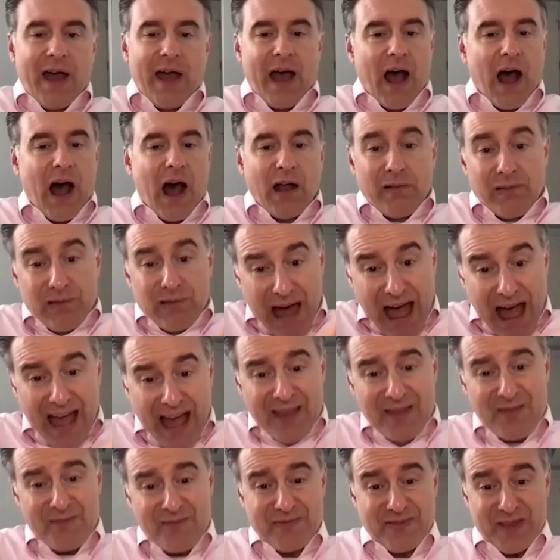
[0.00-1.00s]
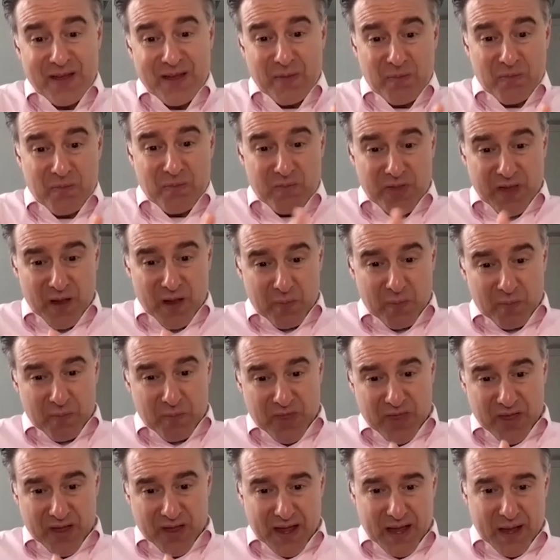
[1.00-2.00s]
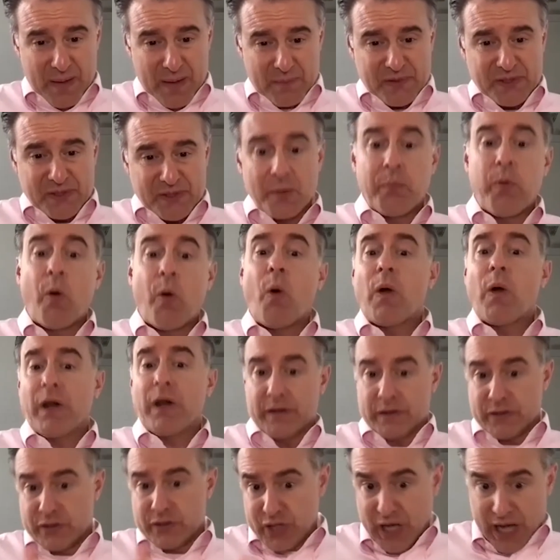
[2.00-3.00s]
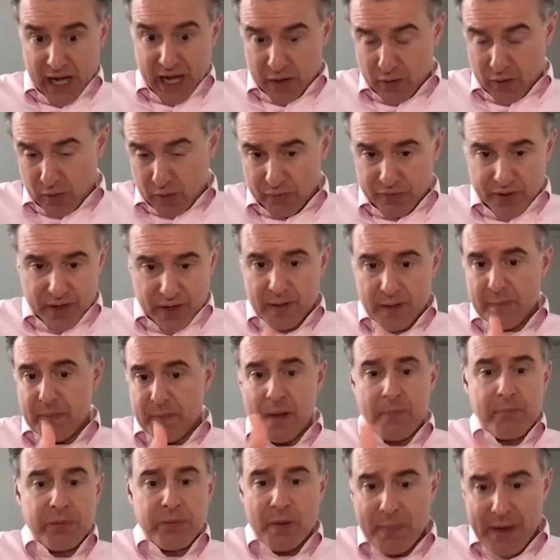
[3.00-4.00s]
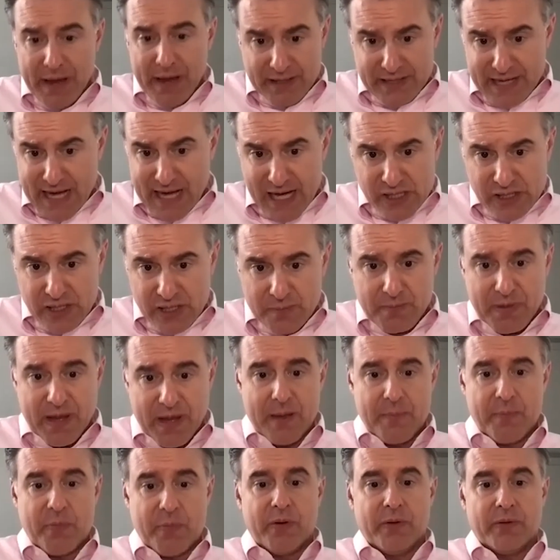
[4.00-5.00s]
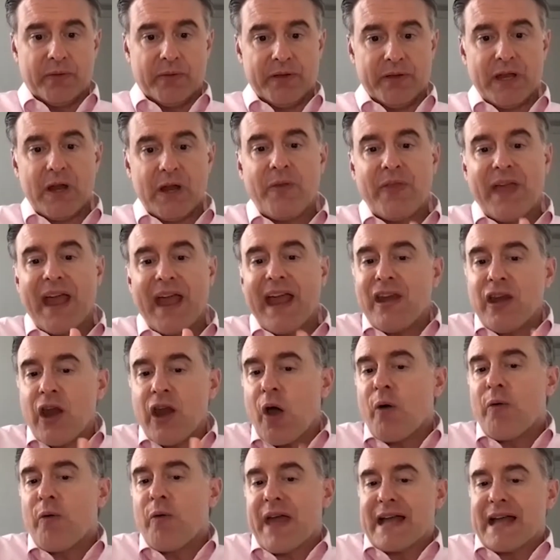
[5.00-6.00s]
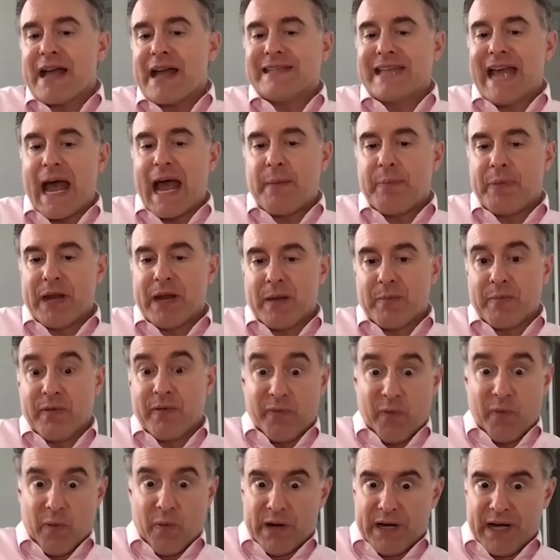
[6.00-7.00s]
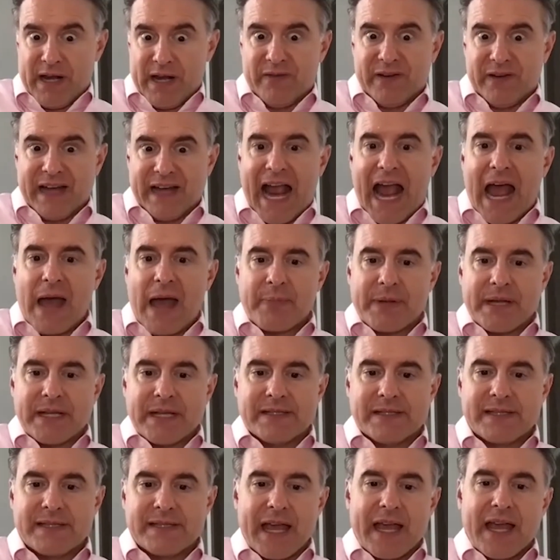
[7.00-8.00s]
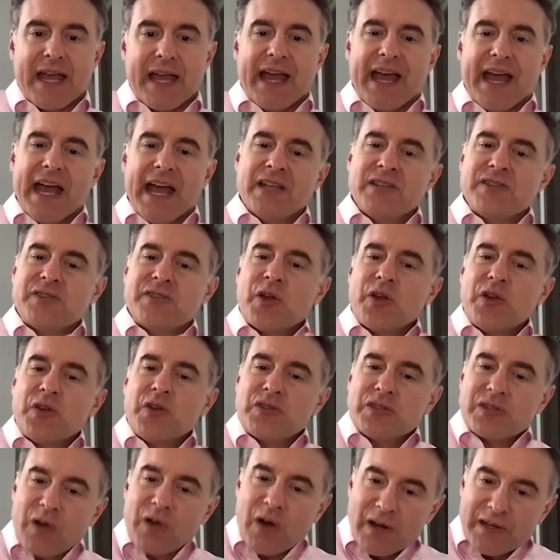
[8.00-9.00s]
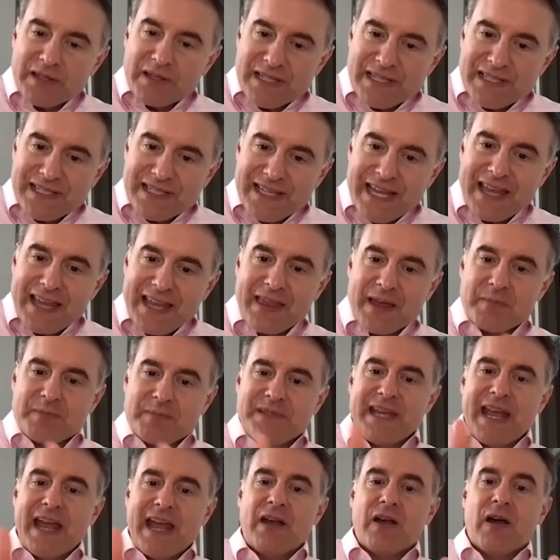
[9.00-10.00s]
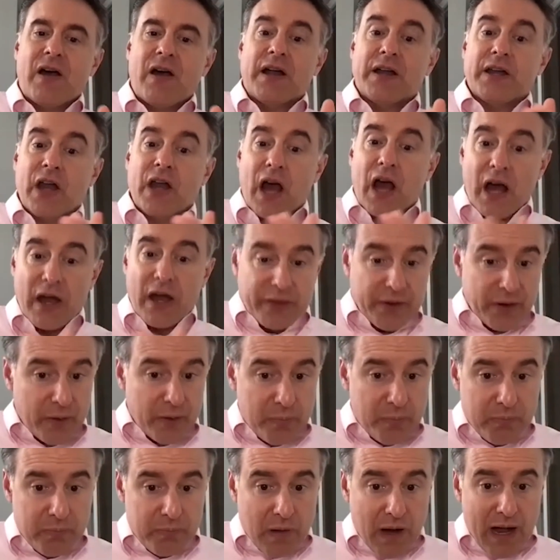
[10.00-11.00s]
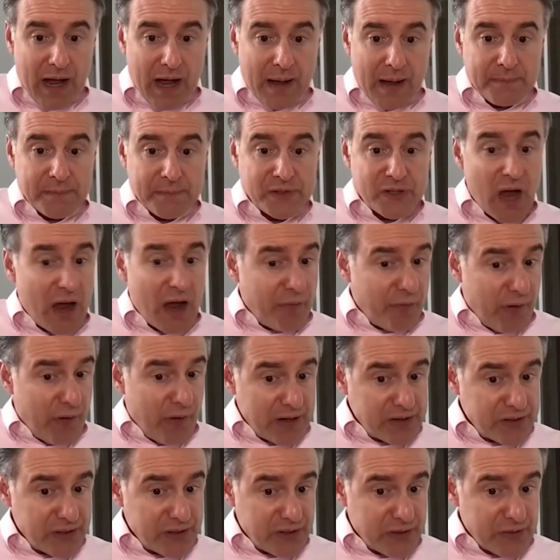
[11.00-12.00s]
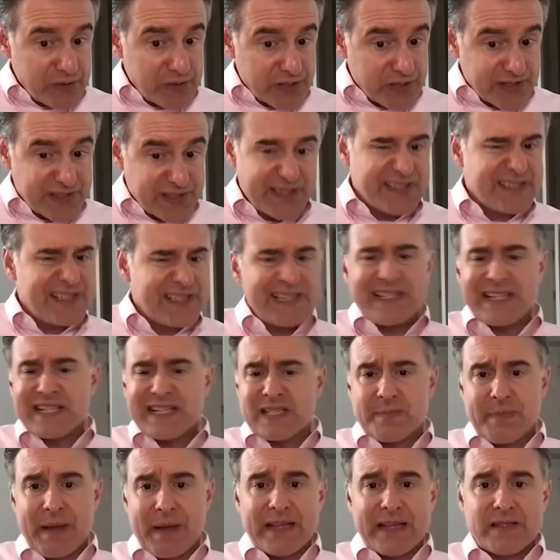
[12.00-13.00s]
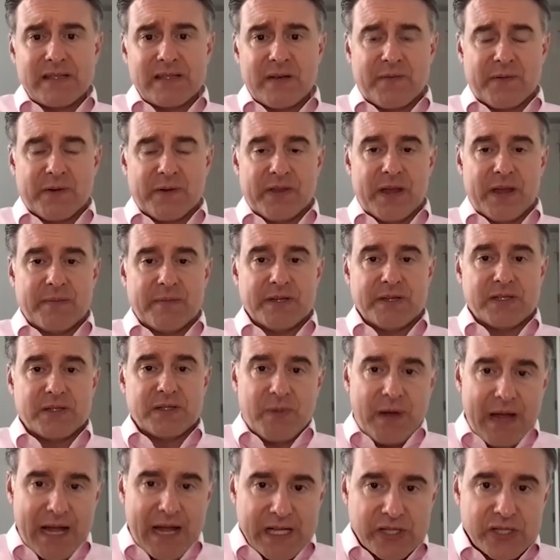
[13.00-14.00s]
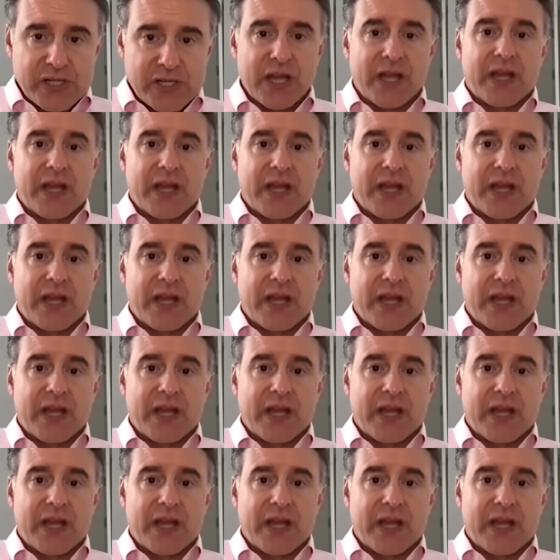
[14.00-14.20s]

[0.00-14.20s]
a lot of the support channel, the implementation people, they know that's happening before it even happens. And so you start to see them take on other software solutions because it's expensive for them to switch.